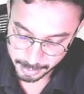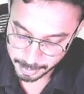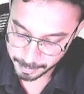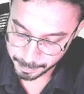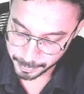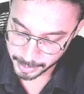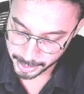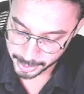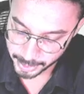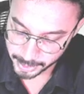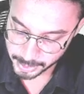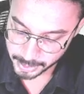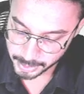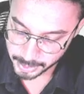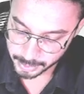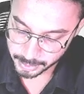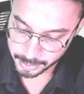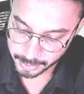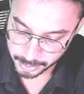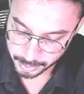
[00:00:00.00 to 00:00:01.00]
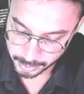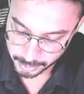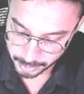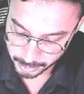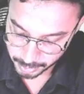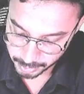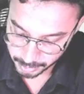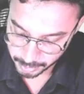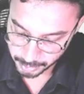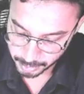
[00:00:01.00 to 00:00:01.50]
Plus
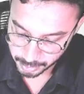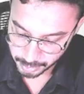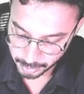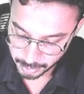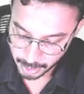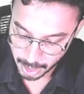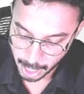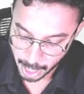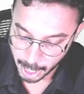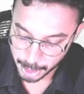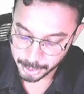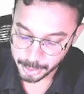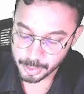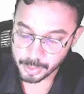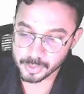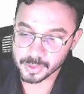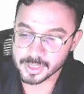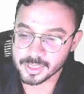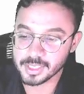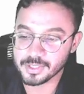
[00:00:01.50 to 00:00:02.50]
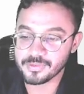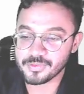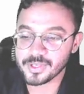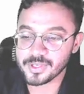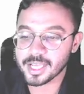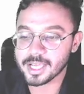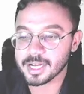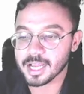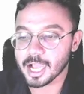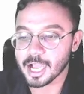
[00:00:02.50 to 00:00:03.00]
acute,
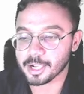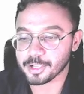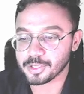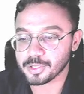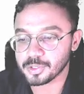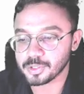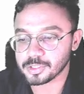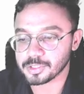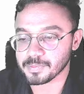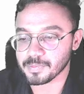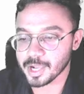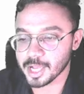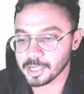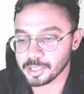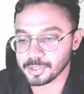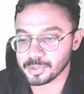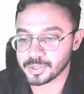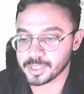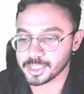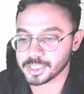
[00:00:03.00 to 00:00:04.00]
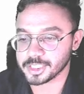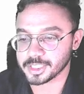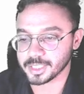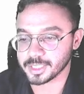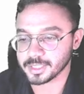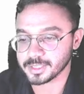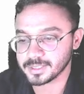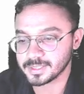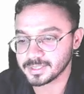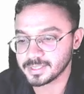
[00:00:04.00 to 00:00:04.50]
severe acute
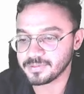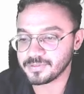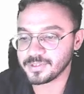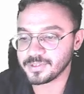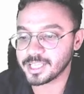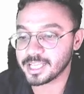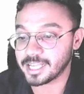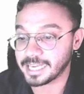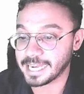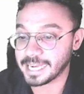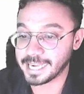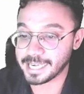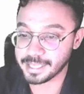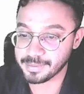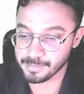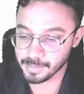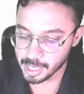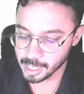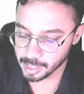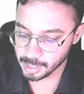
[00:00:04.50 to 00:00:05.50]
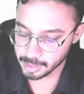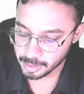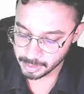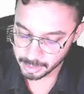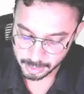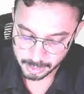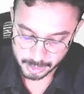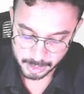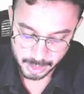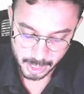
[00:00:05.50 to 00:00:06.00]
malnutrition, severe edema,
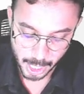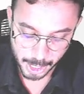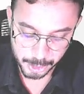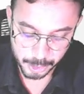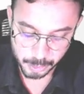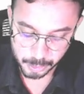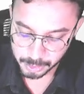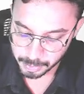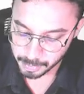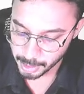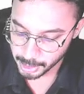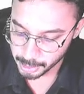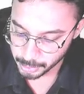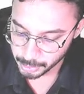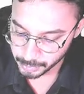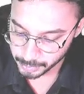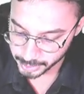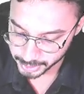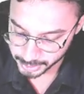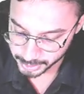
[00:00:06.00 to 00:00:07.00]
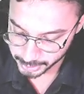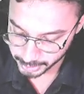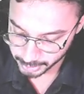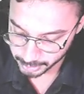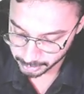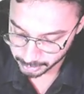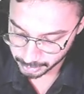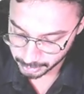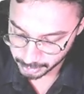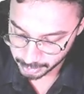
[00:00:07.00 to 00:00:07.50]
acute
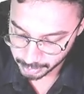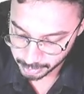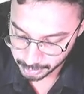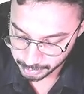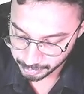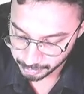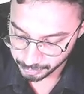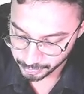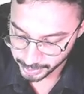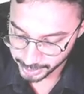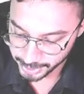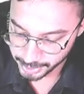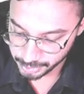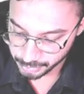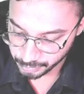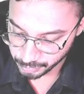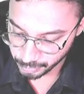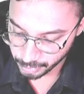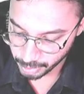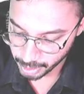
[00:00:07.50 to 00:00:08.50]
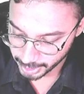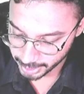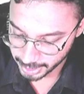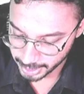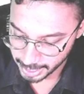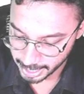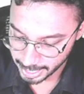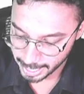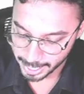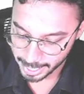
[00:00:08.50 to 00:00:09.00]
malnutrition, weight for
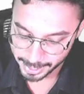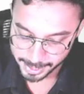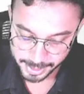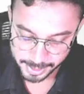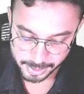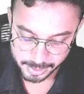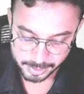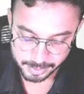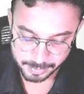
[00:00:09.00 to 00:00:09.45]
height